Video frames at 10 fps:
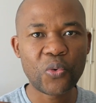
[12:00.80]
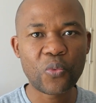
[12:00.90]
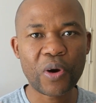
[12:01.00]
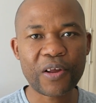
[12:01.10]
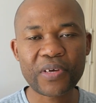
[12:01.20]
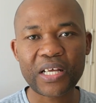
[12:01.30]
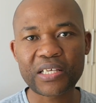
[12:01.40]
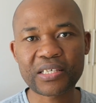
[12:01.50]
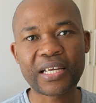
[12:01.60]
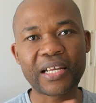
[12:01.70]
whatever
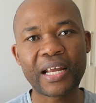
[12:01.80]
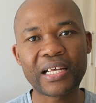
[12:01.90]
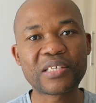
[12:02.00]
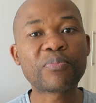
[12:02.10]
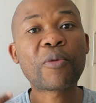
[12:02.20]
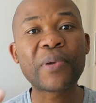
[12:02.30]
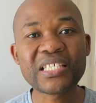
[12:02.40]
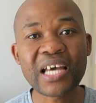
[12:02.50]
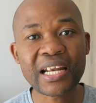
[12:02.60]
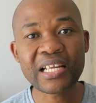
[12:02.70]
that's got, analyst,
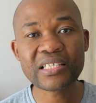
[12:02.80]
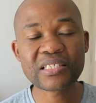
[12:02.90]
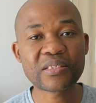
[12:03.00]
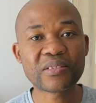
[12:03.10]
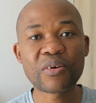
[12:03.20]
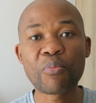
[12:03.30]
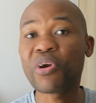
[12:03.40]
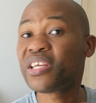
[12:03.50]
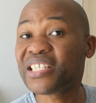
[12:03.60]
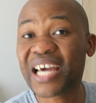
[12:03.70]
property analyst,
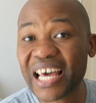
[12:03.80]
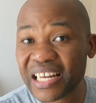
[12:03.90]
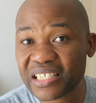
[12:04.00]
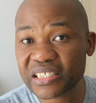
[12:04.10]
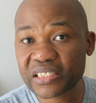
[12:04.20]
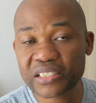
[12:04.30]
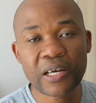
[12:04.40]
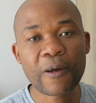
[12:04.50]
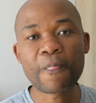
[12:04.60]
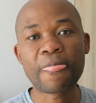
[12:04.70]
political analyst,
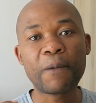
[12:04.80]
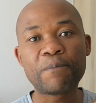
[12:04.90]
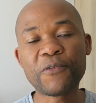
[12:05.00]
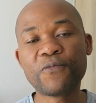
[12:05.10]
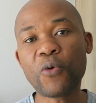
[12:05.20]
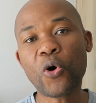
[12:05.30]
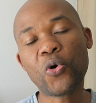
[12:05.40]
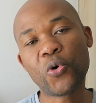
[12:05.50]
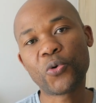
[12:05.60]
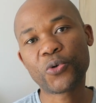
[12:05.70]

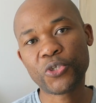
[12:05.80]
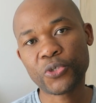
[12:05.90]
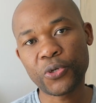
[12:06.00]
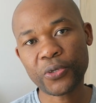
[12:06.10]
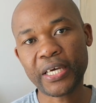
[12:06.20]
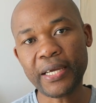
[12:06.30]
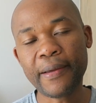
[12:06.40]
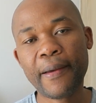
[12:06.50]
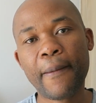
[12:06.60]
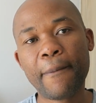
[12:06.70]
before you go
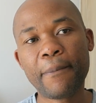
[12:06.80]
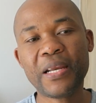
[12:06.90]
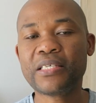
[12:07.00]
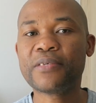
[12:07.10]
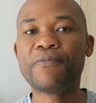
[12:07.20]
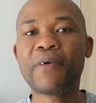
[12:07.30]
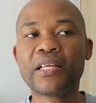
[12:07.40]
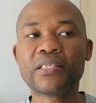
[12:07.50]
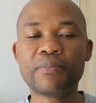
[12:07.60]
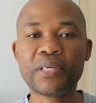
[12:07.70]
there, please
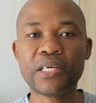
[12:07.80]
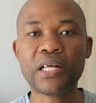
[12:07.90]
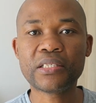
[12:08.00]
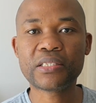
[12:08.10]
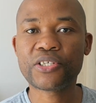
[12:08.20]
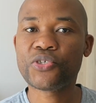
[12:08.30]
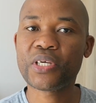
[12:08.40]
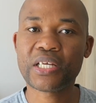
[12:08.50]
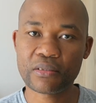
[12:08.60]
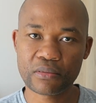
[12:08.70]
find somebody else that you
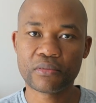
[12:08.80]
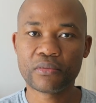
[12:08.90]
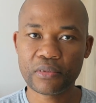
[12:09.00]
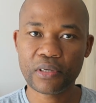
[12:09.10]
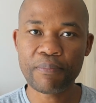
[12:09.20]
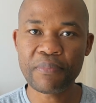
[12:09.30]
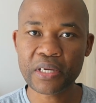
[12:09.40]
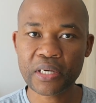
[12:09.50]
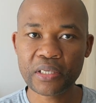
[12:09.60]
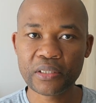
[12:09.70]
can
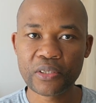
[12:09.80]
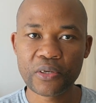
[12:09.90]
mirror.